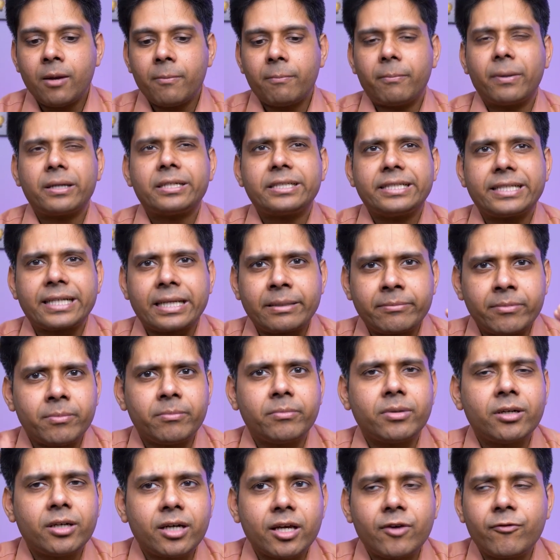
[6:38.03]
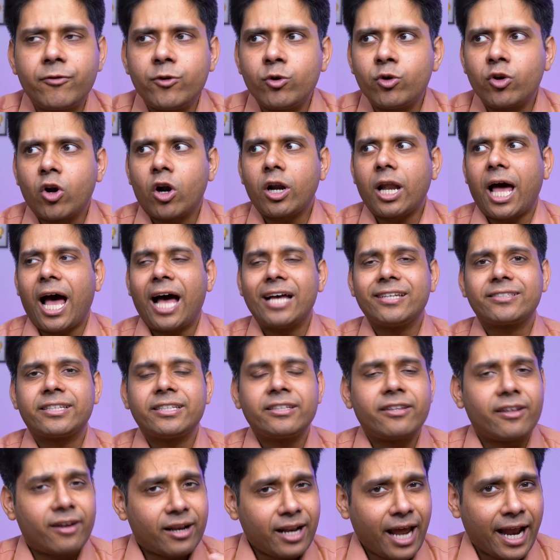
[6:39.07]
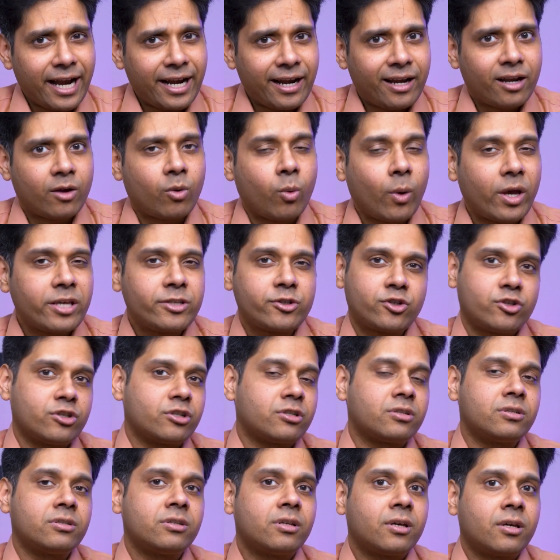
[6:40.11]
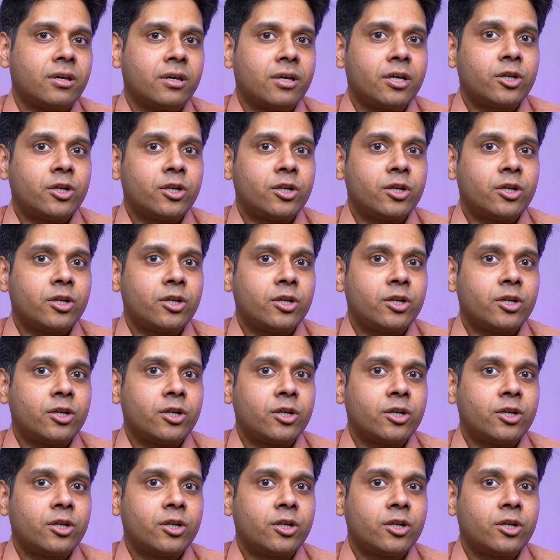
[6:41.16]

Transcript: But remember, if you're not asking the right question